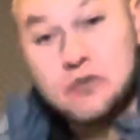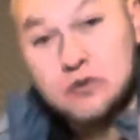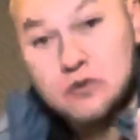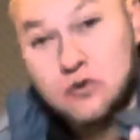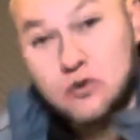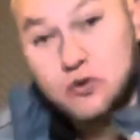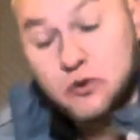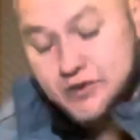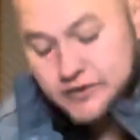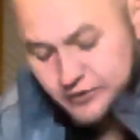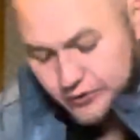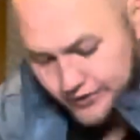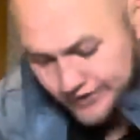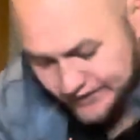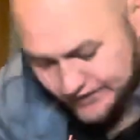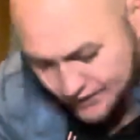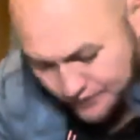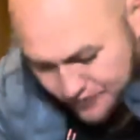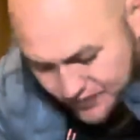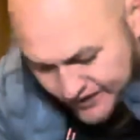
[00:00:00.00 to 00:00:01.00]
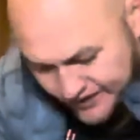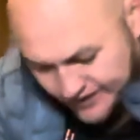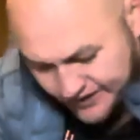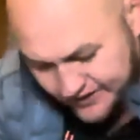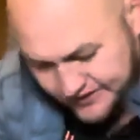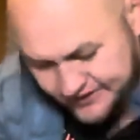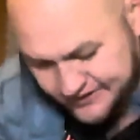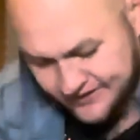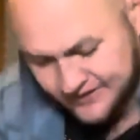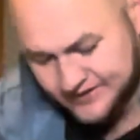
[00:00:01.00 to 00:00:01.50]
always look at the back. It
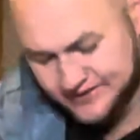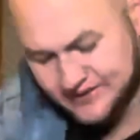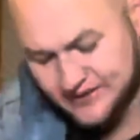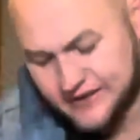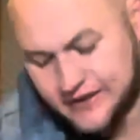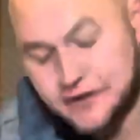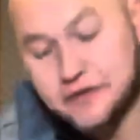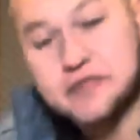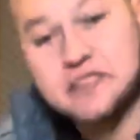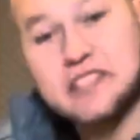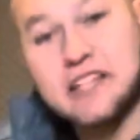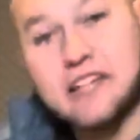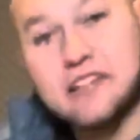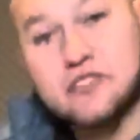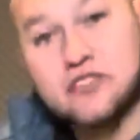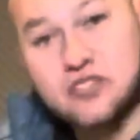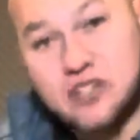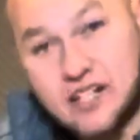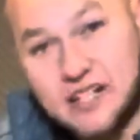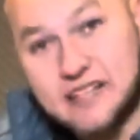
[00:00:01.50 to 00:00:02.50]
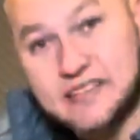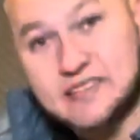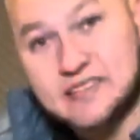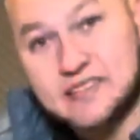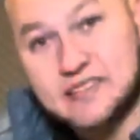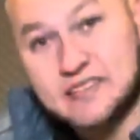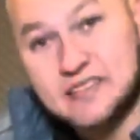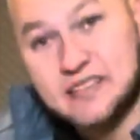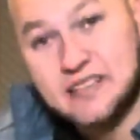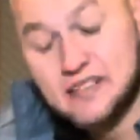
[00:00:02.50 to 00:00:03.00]
says left and right.
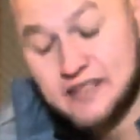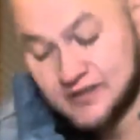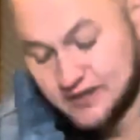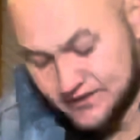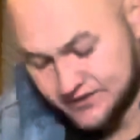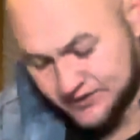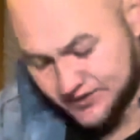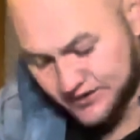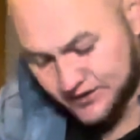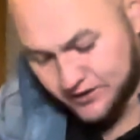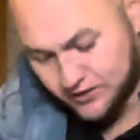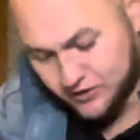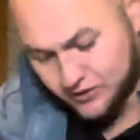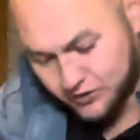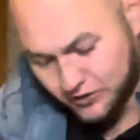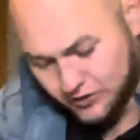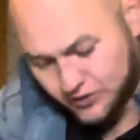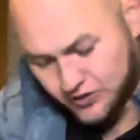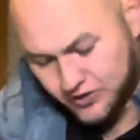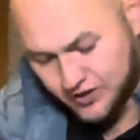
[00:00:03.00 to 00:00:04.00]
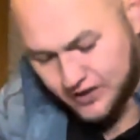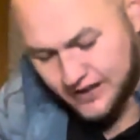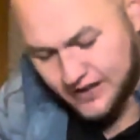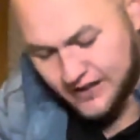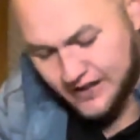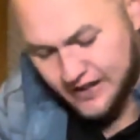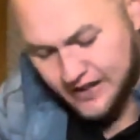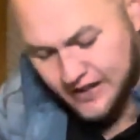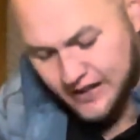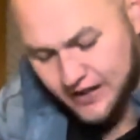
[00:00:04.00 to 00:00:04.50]
So look at
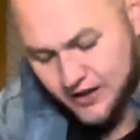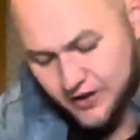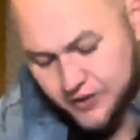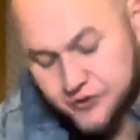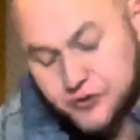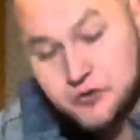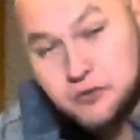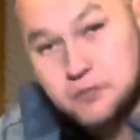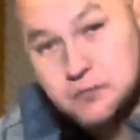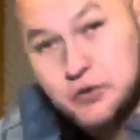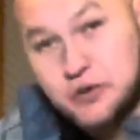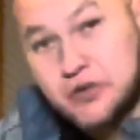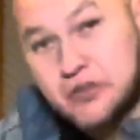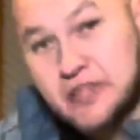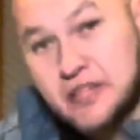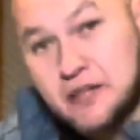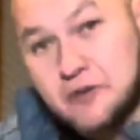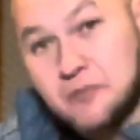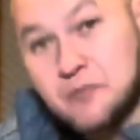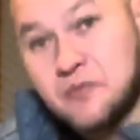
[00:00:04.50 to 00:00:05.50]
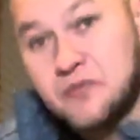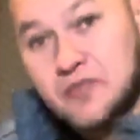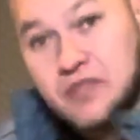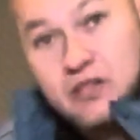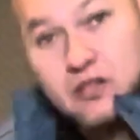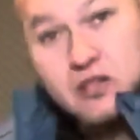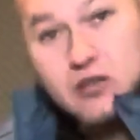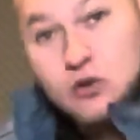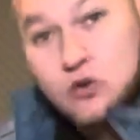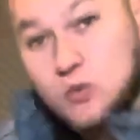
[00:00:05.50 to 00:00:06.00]
how you put them
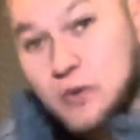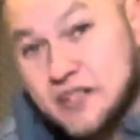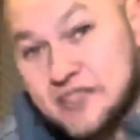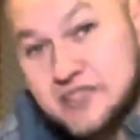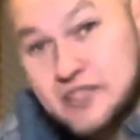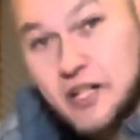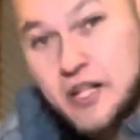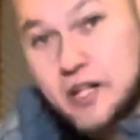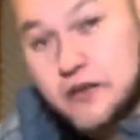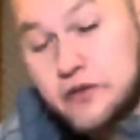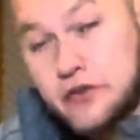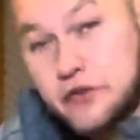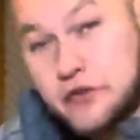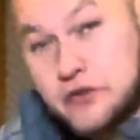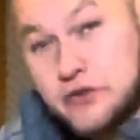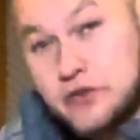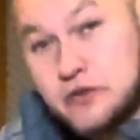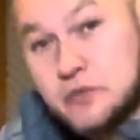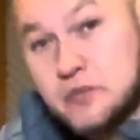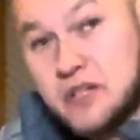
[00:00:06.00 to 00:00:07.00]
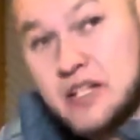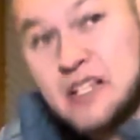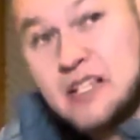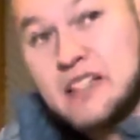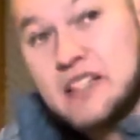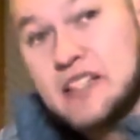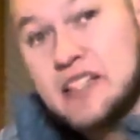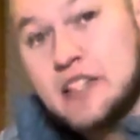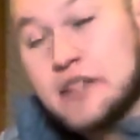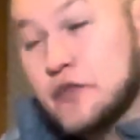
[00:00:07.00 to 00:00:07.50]
on what side of the room.
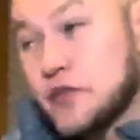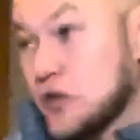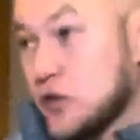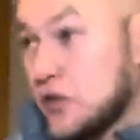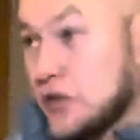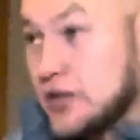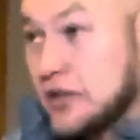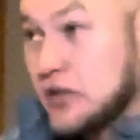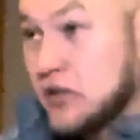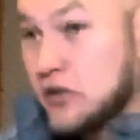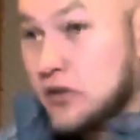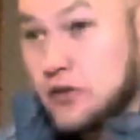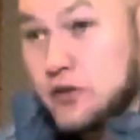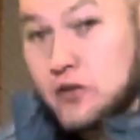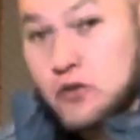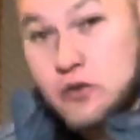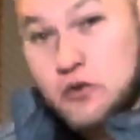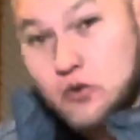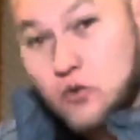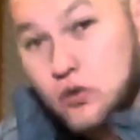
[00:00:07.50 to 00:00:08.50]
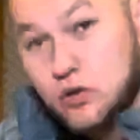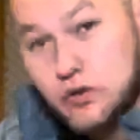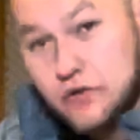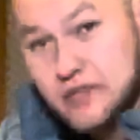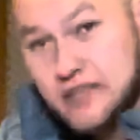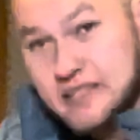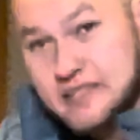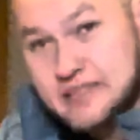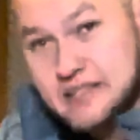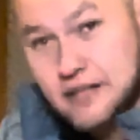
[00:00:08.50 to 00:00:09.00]
Even on all of
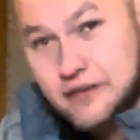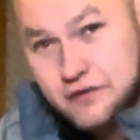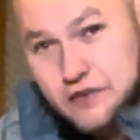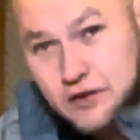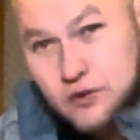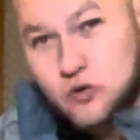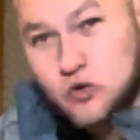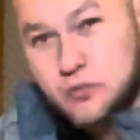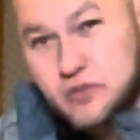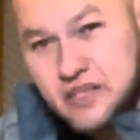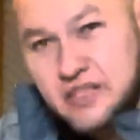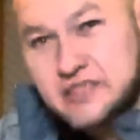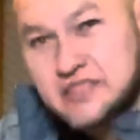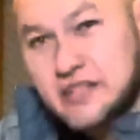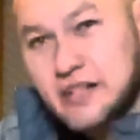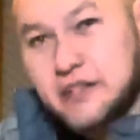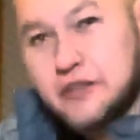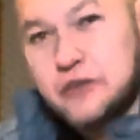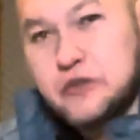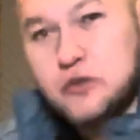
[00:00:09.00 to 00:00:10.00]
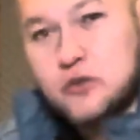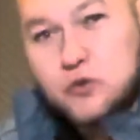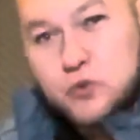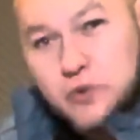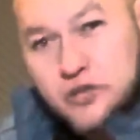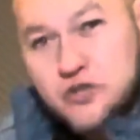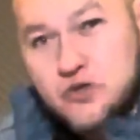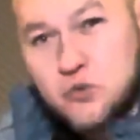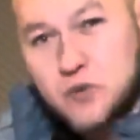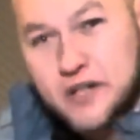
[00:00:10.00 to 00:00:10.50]
their stuff, they normally tell you
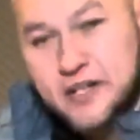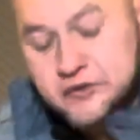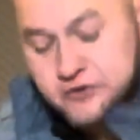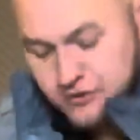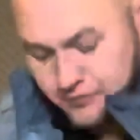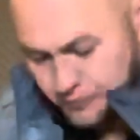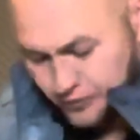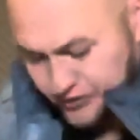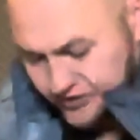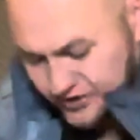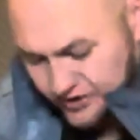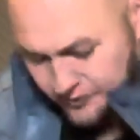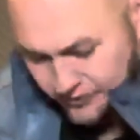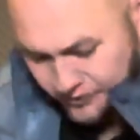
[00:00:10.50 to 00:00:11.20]
which way to put them